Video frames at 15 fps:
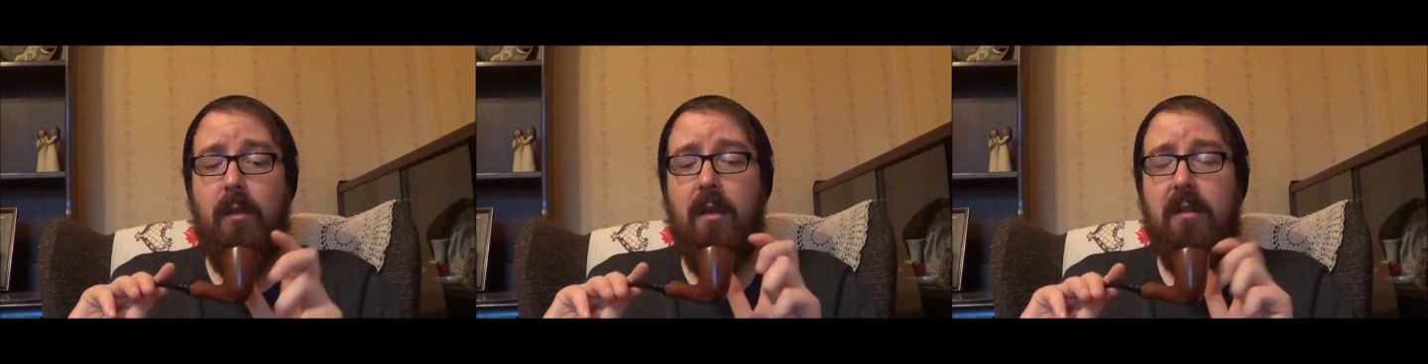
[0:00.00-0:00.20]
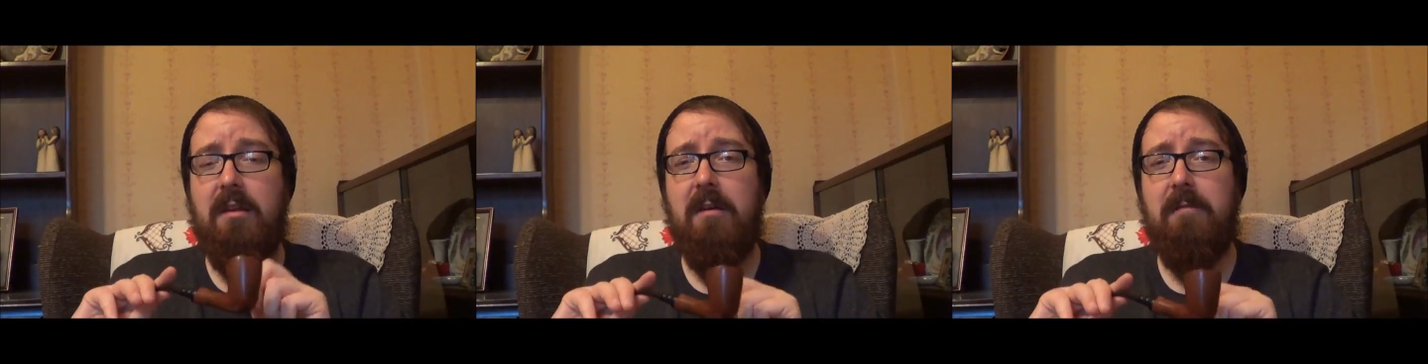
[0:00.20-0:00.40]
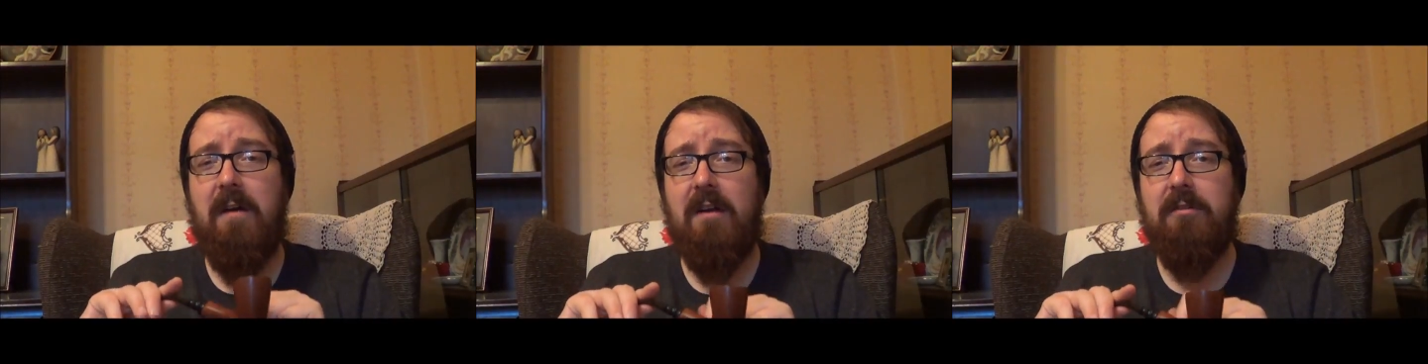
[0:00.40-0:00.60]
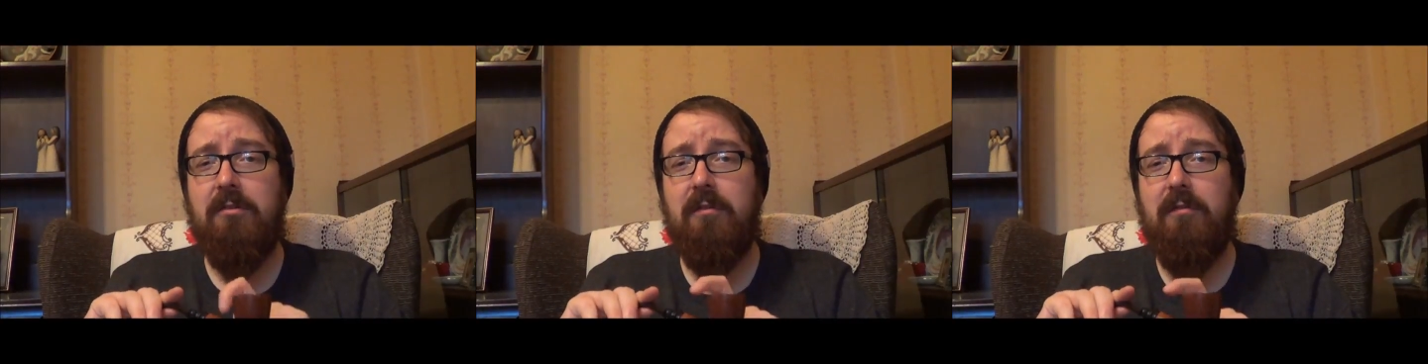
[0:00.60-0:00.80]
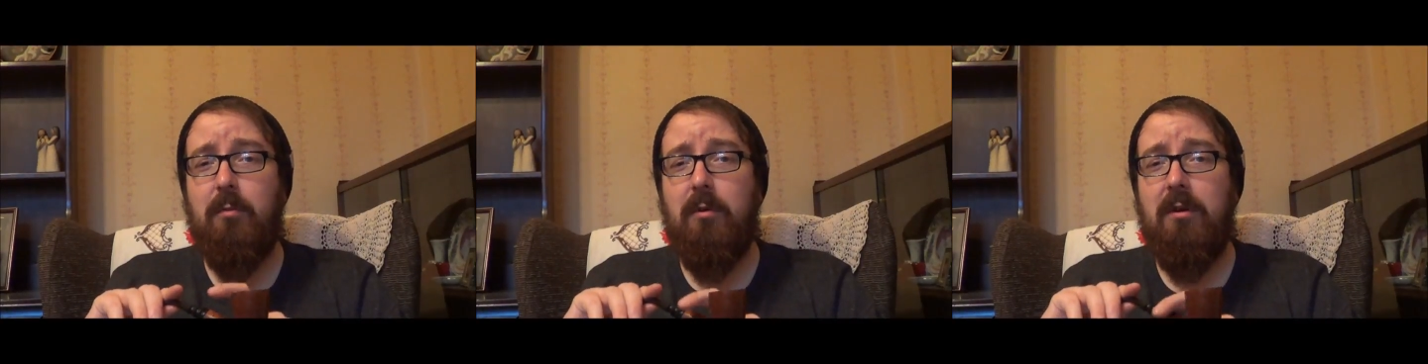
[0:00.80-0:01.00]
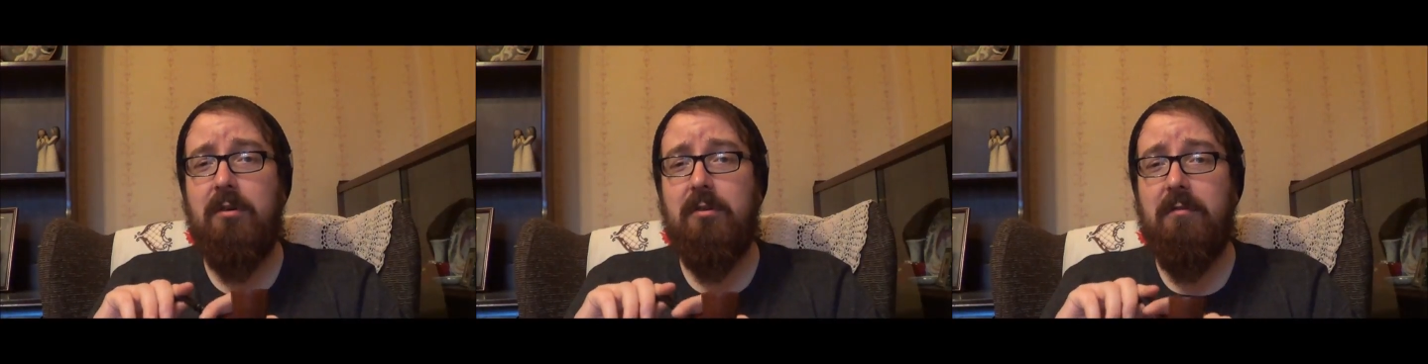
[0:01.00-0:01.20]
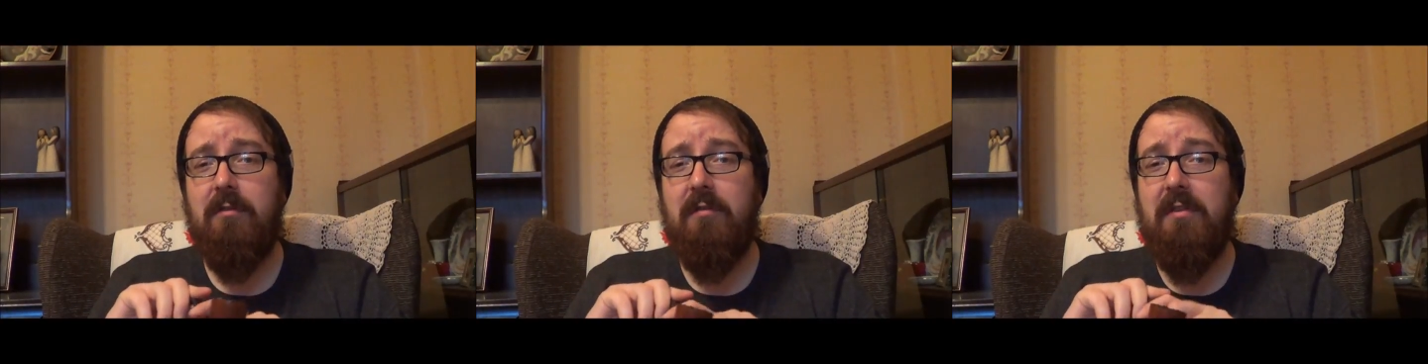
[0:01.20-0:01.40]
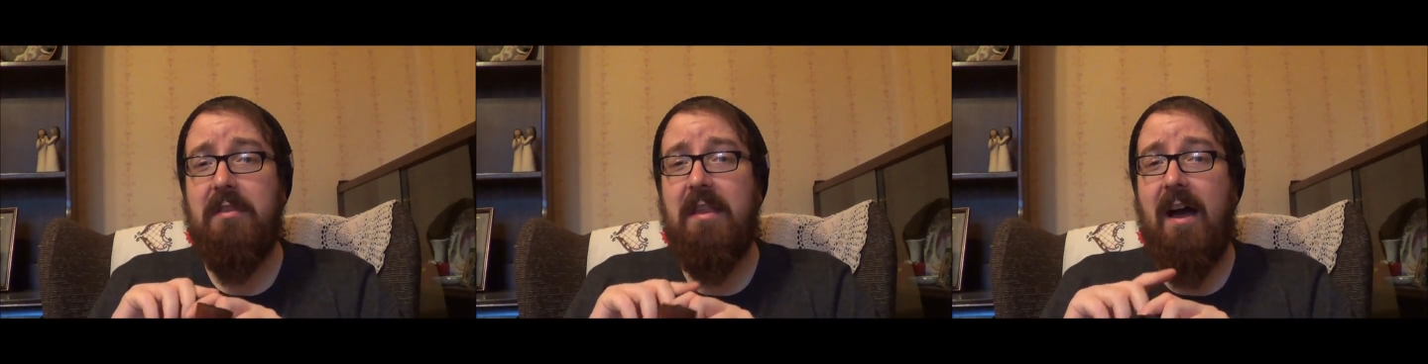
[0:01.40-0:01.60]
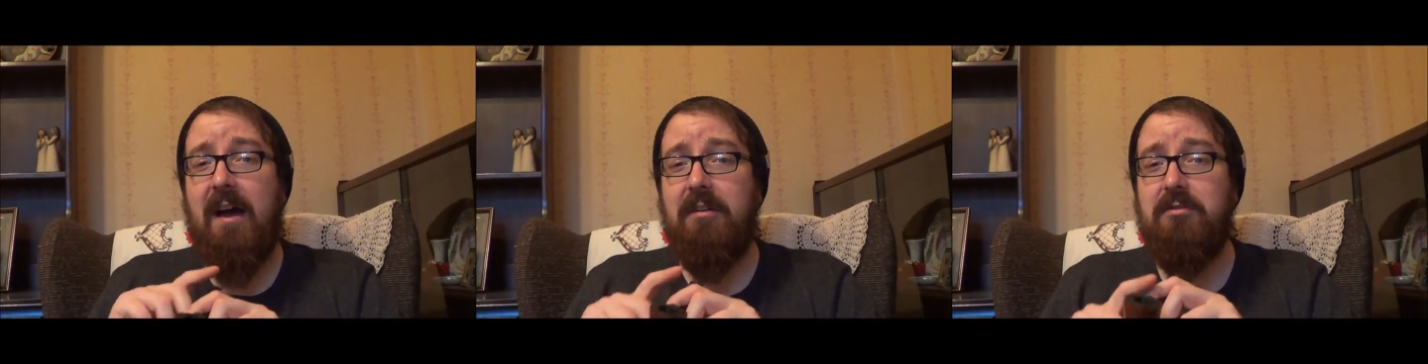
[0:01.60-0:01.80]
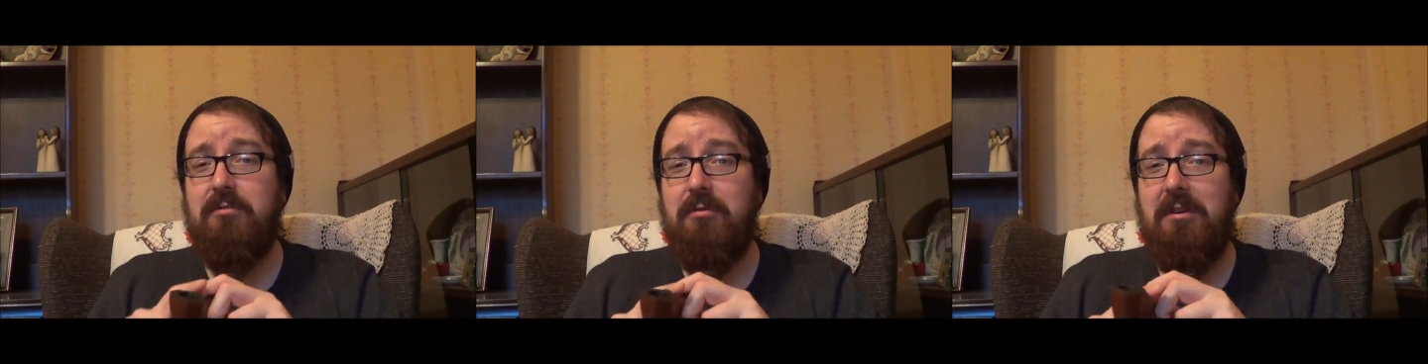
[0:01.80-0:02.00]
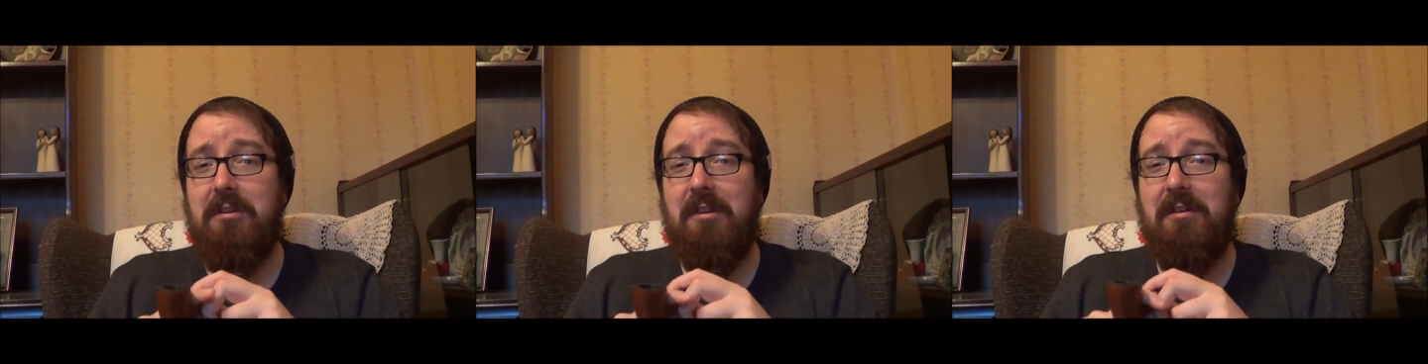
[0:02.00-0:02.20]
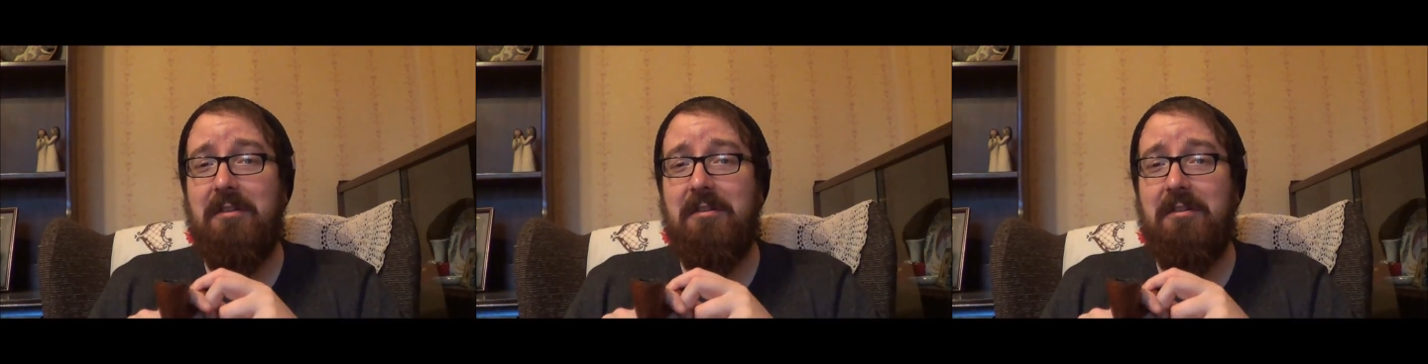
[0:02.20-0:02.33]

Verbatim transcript: I need to find another word other than nice, really.